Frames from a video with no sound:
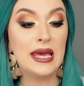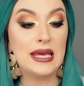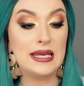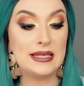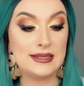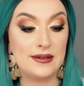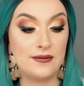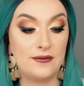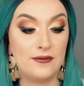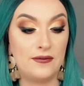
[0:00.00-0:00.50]

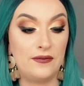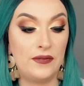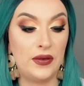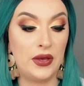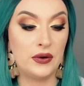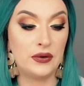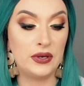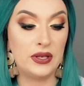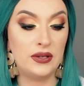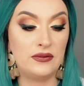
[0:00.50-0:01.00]
is a
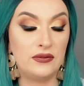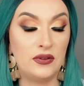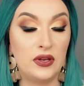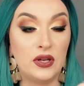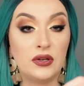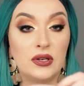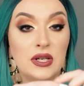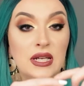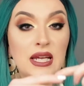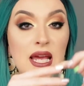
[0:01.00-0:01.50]
very,
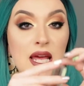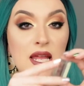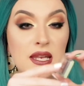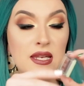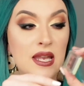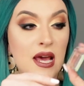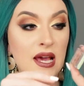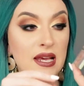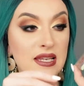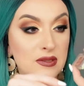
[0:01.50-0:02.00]
very
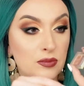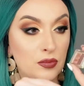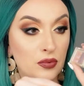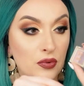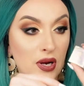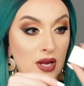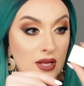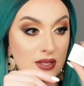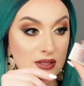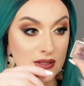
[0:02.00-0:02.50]
nice
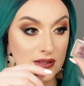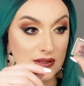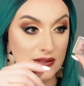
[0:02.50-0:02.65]
brand.